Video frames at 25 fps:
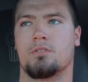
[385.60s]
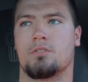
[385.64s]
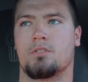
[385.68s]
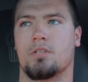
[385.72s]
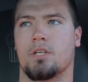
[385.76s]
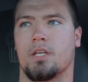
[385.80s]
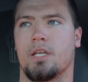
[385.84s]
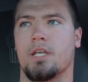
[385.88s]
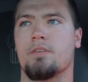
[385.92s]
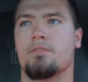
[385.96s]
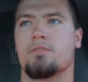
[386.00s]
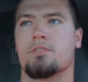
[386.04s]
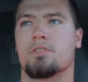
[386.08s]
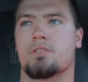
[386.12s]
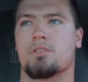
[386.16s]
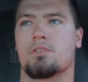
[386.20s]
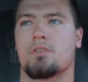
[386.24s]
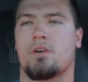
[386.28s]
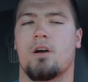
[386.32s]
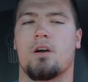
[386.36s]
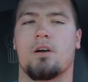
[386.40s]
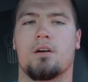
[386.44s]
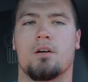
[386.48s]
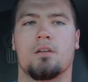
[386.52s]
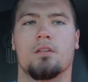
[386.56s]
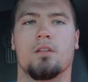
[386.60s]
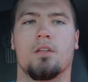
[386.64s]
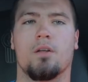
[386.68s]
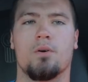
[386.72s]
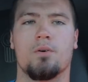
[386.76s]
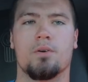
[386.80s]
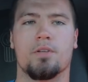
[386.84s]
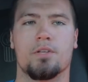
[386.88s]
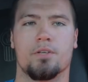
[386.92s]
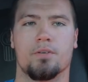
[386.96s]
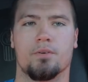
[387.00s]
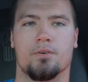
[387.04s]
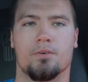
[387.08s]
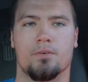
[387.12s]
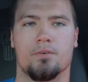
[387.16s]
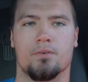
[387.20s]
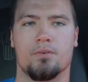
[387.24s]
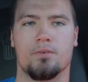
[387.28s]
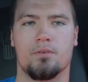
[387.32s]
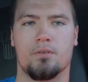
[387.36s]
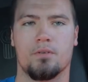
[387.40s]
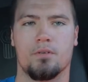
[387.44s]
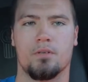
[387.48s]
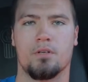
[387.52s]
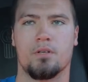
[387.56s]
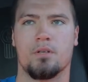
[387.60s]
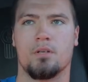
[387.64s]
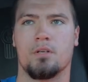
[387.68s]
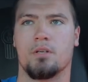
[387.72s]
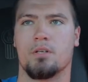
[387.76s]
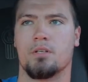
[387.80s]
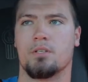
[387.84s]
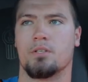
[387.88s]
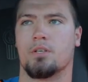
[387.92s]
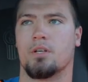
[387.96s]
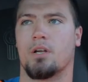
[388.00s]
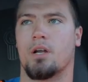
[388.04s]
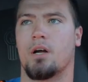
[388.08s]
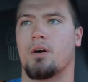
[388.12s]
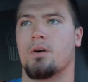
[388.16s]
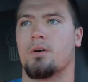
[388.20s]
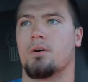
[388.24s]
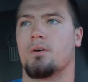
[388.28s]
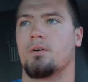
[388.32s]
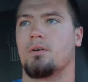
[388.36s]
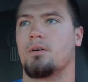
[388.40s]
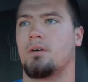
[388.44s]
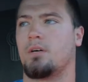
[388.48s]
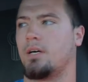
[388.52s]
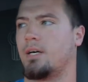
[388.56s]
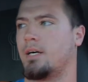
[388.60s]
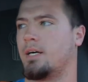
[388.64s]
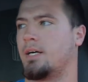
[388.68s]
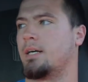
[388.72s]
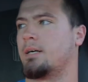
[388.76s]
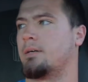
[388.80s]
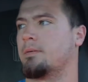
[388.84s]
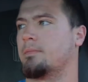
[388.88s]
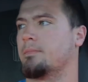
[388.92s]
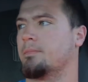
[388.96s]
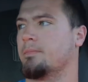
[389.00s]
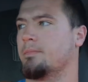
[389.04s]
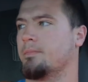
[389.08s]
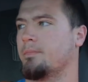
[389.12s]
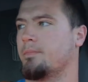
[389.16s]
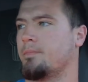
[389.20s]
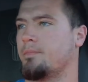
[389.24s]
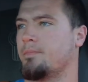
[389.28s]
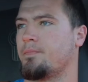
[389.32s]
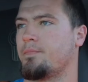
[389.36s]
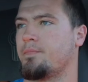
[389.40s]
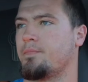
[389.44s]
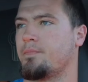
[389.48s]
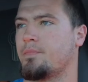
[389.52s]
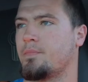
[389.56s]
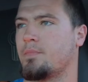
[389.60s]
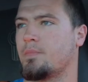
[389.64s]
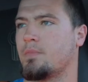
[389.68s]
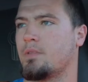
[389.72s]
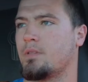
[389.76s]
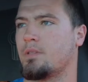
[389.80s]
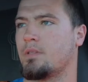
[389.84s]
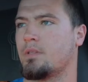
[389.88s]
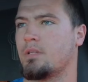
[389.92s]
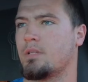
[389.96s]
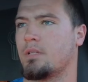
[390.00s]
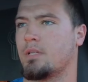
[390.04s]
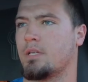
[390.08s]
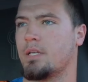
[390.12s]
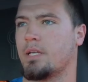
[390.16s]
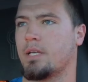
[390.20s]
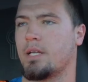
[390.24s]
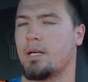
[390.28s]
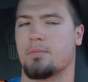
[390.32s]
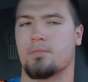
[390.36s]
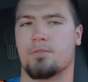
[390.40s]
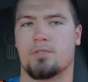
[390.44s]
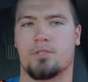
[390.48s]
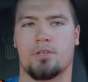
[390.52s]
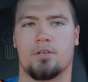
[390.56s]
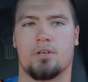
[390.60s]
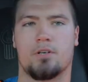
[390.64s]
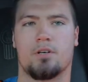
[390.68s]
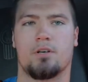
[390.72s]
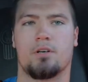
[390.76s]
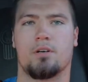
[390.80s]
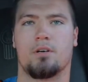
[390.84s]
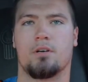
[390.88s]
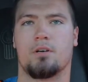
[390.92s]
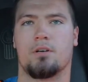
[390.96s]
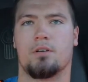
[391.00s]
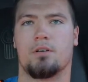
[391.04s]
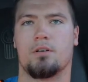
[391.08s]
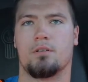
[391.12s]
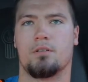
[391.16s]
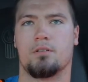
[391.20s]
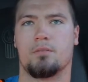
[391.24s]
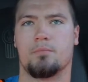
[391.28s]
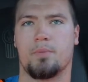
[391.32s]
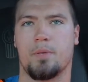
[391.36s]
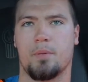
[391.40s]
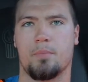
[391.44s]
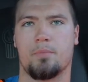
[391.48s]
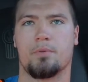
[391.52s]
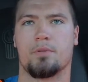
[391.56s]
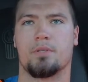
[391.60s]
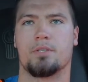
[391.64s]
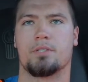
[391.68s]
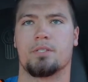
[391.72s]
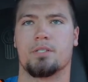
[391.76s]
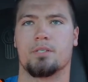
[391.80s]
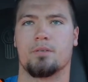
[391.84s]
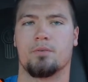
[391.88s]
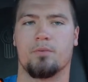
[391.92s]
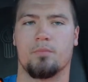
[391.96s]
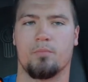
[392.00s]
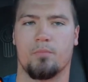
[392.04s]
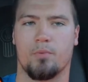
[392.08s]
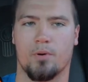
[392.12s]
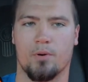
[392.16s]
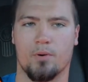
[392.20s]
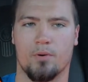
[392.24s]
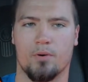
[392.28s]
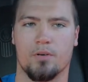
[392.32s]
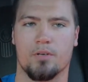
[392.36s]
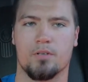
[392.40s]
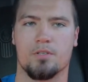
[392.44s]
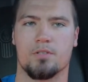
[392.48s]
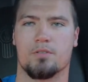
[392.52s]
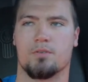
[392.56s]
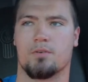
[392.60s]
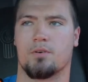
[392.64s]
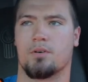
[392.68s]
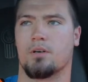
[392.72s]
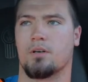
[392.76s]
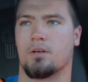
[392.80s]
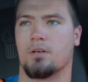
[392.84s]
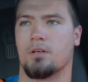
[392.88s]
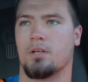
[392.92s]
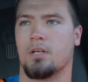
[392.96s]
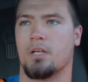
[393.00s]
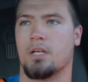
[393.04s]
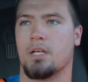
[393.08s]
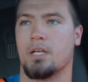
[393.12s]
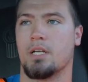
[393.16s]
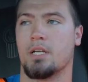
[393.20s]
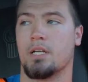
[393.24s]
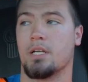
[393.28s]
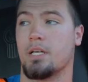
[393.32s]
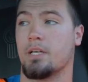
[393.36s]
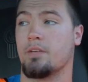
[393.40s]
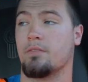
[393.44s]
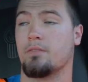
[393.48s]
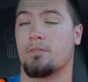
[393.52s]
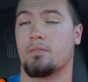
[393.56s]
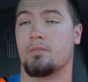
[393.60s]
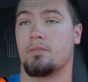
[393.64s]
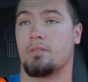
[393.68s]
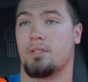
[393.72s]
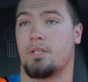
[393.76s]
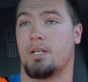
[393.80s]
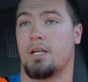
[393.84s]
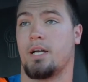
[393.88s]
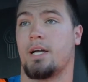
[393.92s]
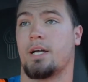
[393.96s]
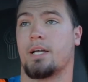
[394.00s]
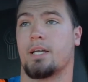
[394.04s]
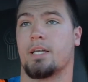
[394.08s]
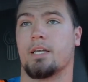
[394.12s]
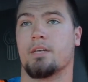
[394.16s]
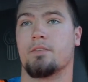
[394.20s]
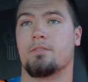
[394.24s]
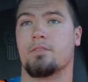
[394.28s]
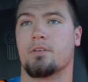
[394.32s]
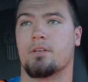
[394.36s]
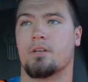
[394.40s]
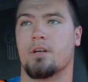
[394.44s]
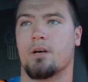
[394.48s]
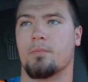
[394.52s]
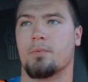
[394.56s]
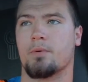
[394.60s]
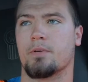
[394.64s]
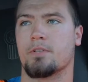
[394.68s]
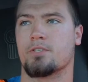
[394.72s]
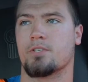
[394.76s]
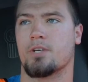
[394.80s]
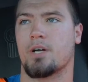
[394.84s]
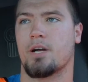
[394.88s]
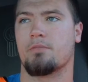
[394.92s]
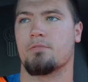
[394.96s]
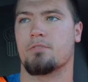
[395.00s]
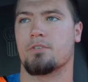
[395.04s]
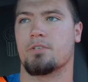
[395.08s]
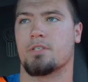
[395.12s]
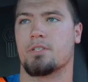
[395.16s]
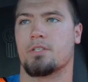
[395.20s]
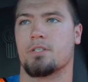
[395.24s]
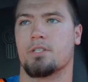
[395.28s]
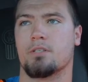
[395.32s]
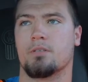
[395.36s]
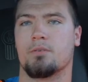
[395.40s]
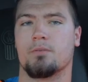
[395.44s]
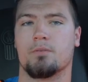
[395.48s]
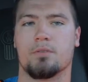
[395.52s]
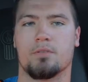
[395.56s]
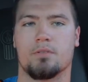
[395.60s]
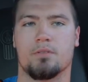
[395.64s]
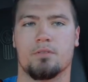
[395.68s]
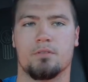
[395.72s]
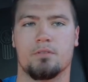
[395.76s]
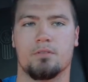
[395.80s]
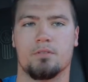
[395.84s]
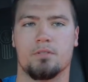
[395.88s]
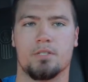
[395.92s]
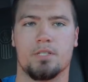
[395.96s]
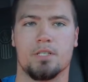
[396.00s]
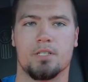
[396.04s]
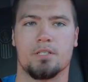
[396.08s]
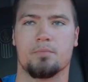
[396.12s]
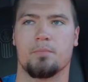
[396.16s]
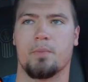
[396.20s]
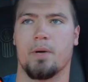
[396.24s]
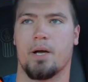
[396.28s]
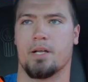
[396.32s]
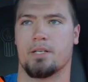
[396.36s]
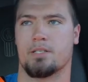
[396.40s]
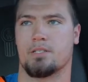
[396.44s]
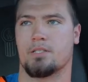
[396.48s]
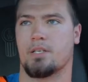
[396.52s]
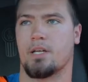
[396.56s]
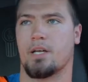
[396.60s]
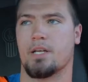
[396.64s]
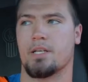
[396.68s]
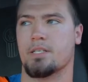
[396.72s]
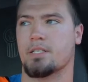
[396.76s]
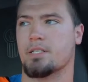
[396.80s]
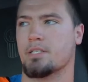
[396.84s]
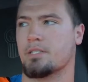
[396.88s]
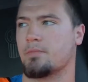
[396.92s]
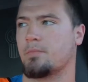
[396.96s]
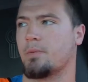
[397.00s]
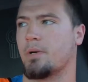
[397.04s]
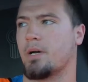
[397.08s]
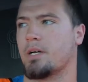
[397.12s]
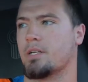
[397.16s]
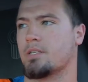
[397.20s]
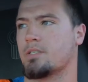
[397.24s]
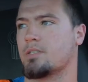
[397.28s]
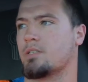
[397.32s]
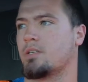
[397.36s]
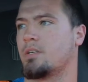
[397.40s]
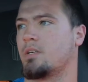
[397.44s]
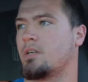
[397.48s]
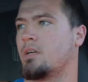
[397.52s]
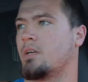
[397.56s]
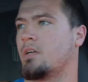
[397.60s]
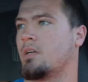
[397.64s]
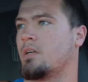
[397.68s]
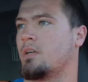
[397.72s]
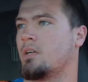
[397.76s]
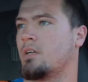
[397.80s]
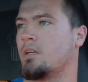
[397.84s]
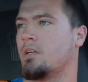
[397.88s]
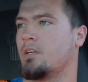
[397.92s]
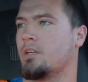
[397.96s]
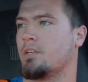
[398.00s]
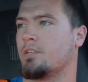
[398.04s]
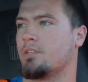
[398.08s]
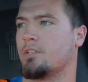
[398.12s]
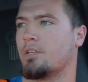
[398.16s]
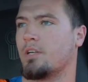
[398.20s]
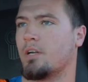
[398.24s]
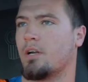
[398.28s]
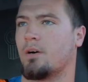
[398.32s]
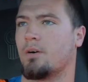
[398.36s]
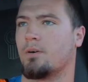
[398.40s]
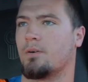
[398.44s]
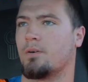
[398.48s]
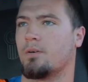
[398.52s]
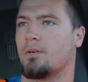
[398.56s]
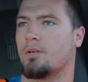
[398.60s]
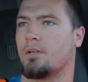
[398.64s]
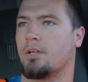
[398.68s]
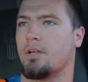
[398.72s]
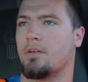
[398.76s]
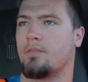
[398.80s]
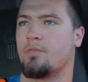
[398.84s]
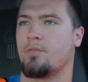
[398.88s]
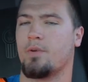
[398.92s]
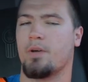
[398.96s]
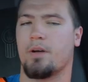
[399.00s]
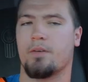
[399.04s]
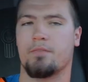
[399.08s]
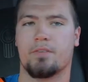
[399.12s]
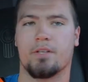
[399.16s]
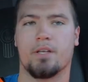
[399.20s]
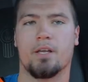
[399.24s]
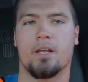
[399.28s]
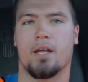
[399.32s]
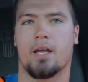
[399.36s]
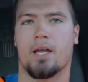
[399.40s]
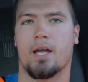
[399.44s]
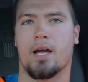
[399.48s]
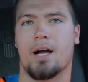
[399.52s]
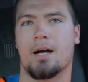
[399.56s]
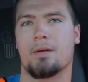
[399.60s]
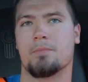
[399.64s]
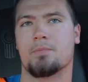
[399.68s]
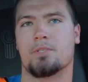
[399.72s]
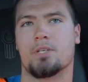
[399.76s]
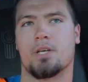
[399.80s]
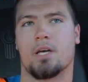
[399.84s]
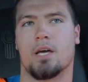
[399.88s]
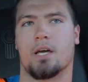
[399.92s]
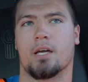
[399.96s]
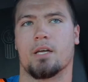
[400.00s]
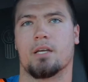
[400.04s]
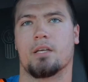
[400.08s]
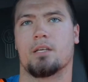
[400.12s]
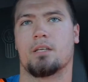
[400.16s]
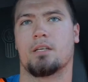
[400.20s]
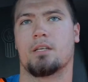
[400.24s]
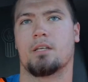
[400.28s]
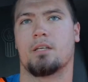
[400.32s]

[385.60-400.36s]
to even start unloading you, you know. Um, and I'm sure people that deal with brokers or even heck, even company drivers that deal with dispatch, night dispatch. You know, if you have to get a Comchek,